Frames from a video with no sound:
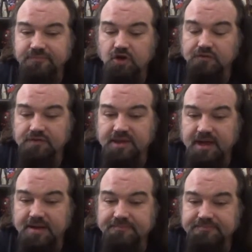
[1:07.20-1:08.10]

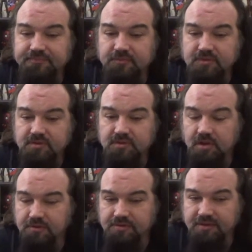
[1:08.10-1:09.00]
Overtime,
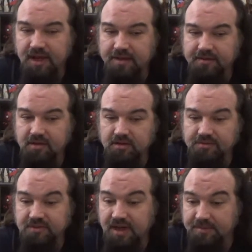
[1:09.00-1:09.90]
hosts the
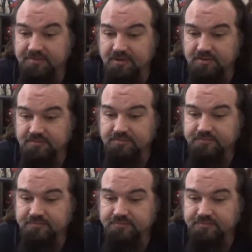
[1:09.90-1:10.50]
Time Stone.